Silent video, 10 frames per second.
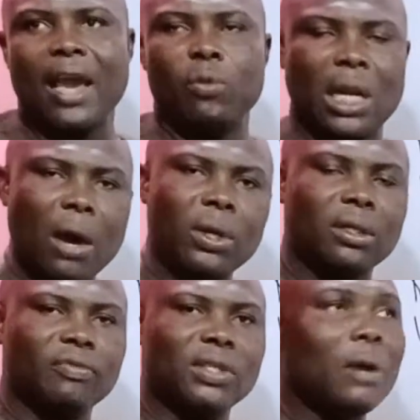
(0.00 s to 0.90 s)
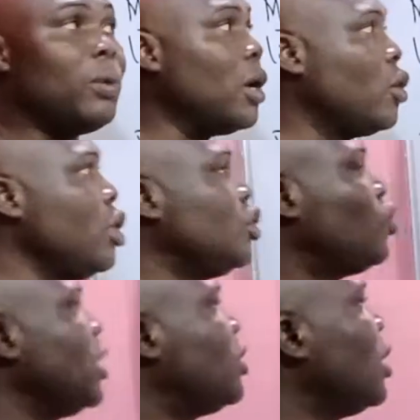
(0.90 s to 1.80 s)
Without waste of time, we are going
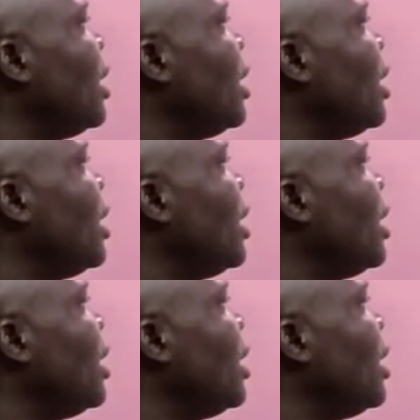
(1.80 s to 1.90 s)
straight to the